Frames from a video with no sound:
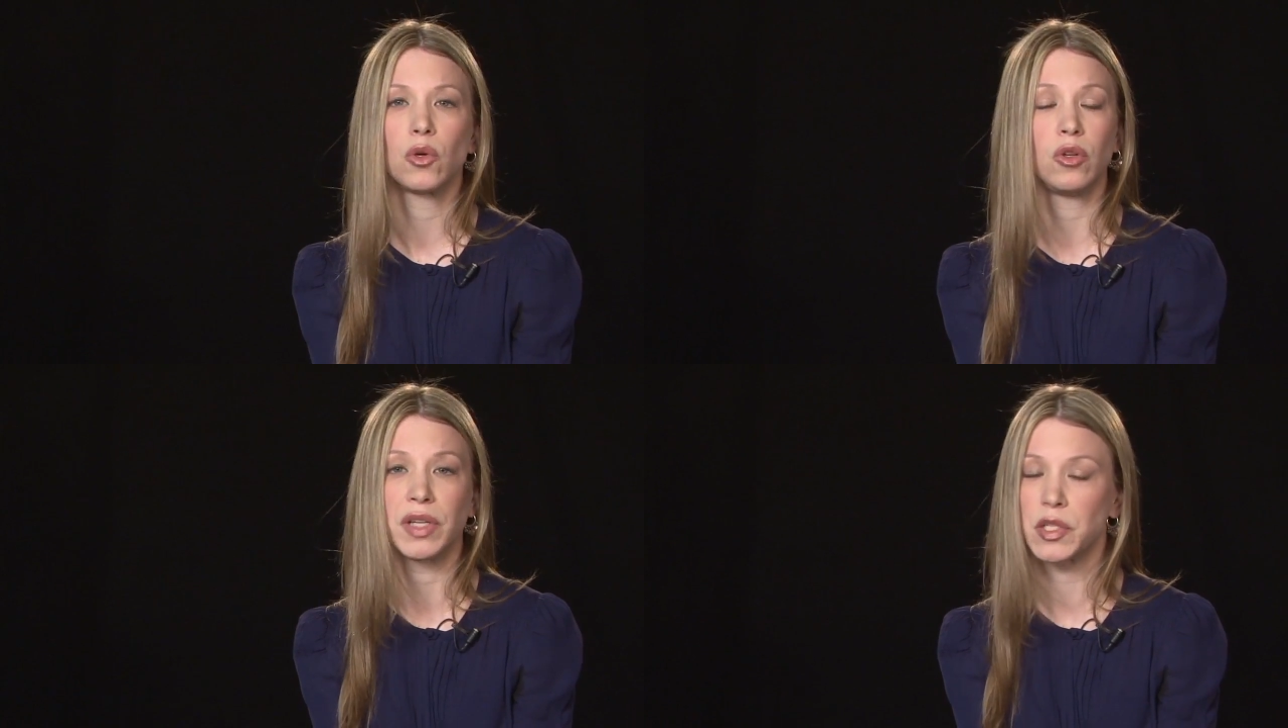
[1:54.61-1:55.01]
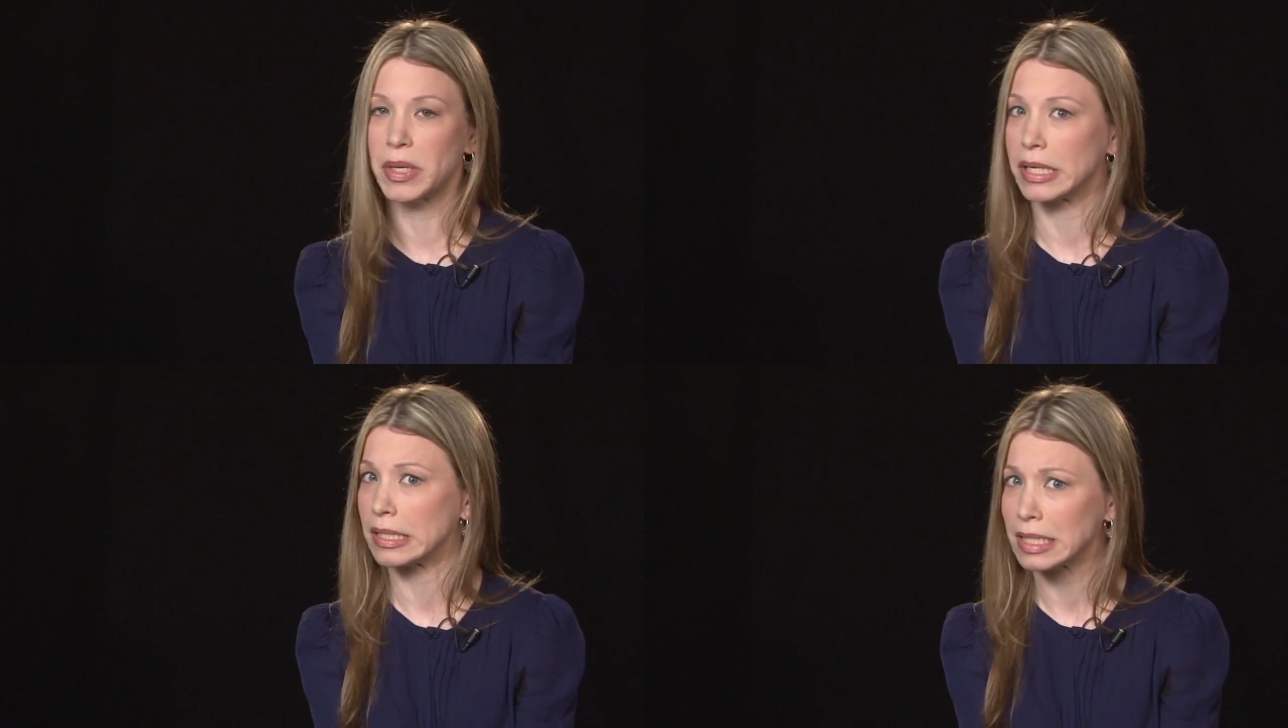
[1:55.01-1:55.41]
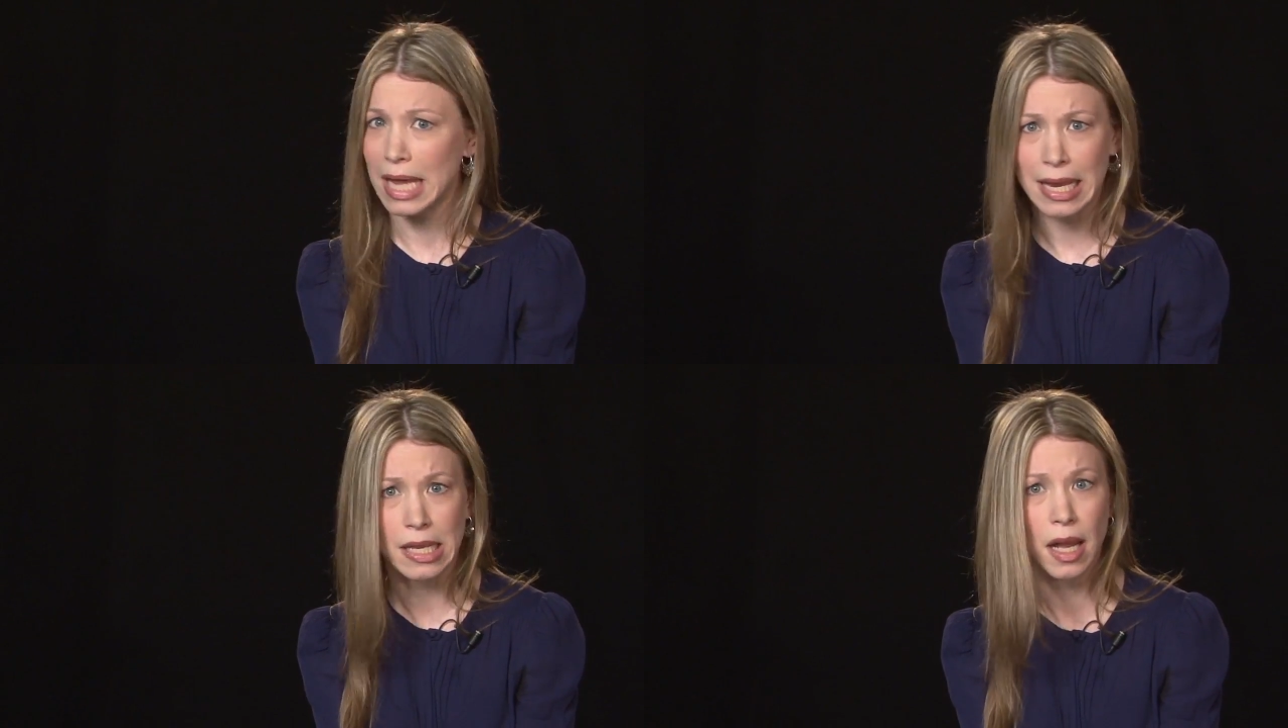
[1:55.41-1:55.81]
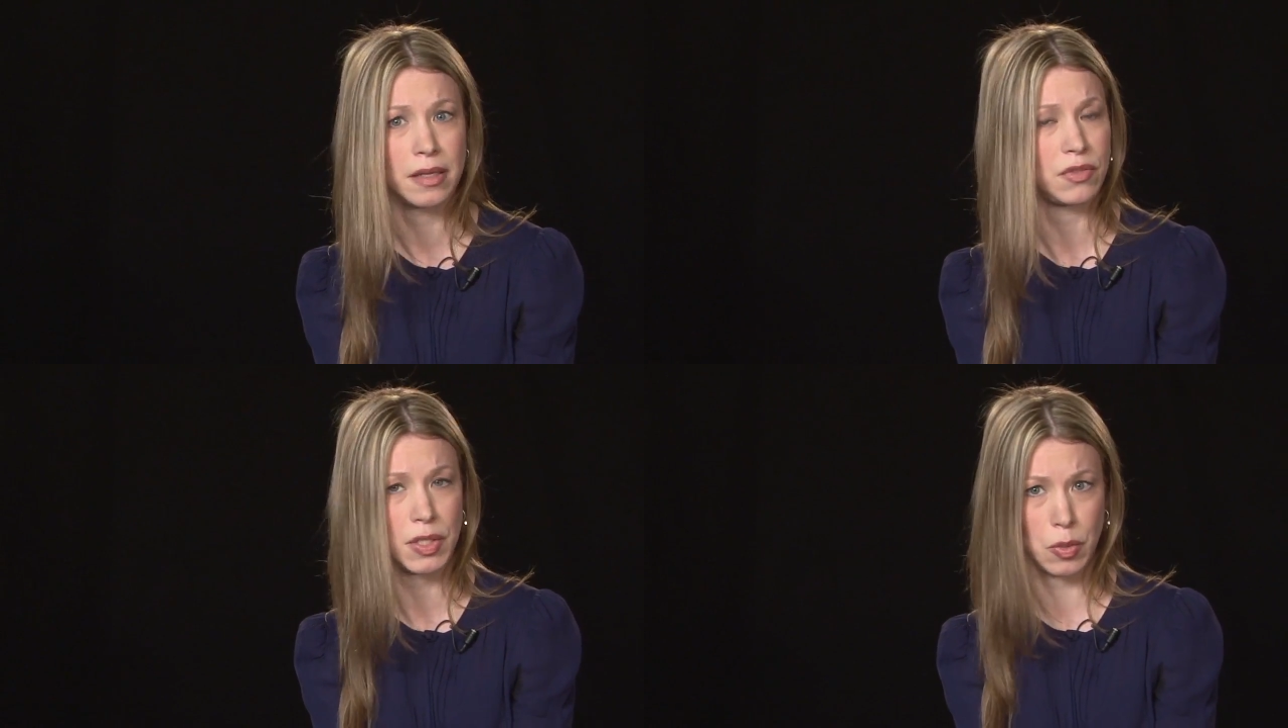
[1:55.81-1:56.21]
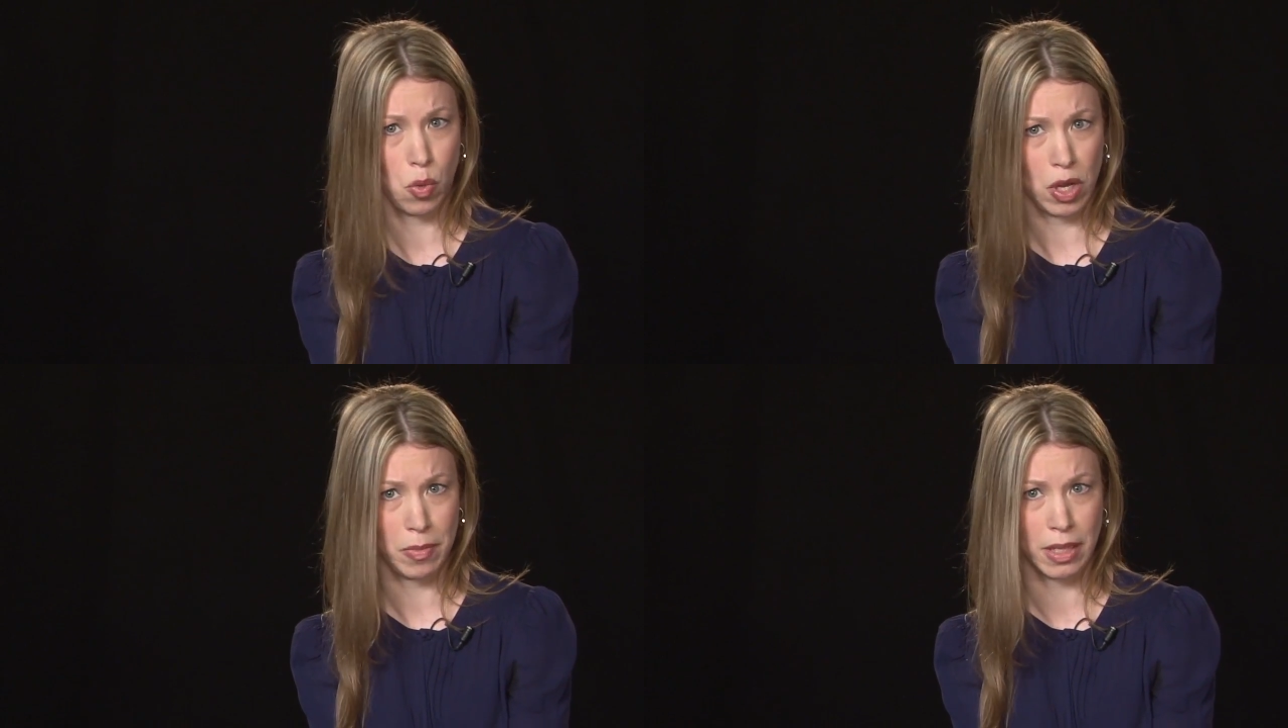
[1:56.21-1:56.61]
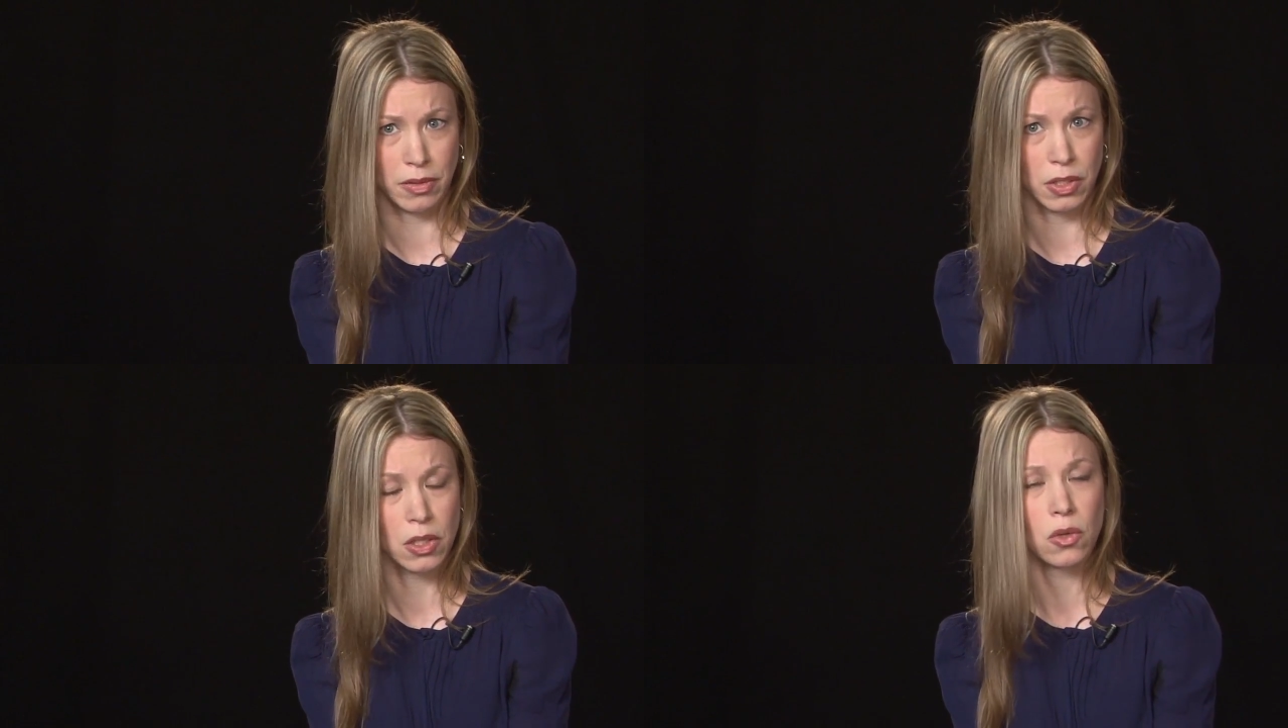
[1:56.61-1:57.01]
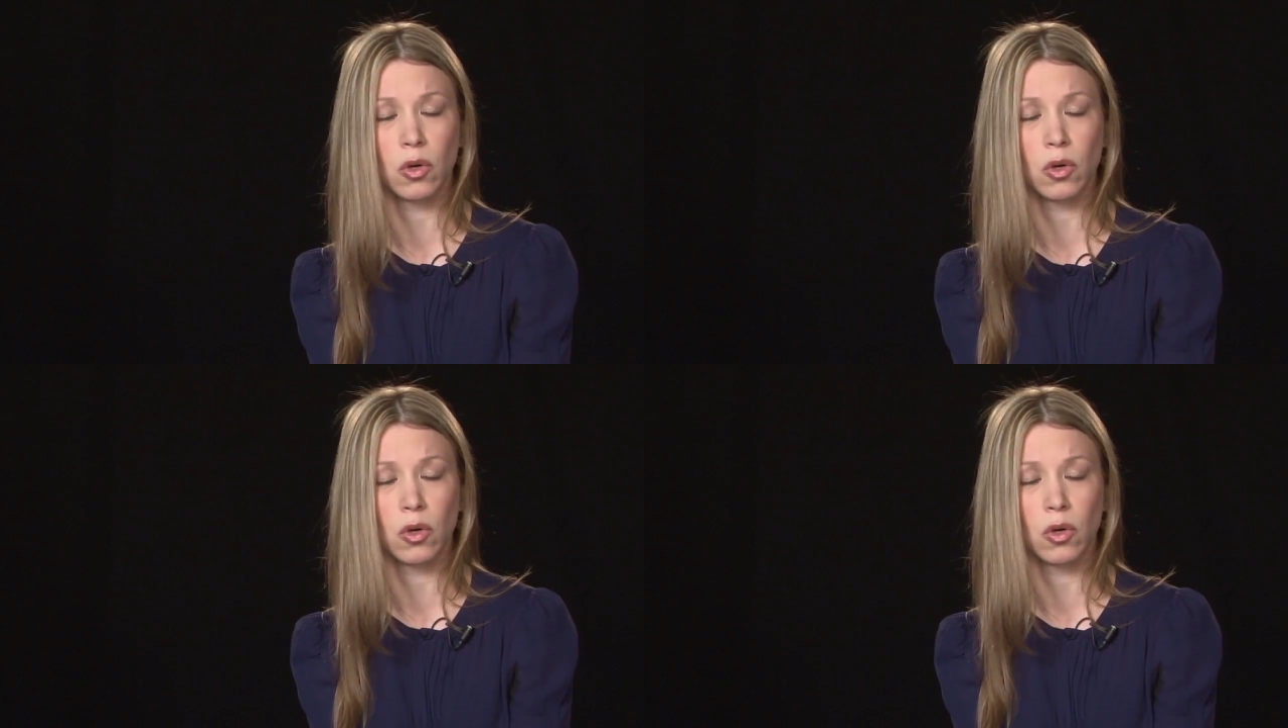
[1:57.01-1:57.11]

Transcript: who've experienced any kind of disappointment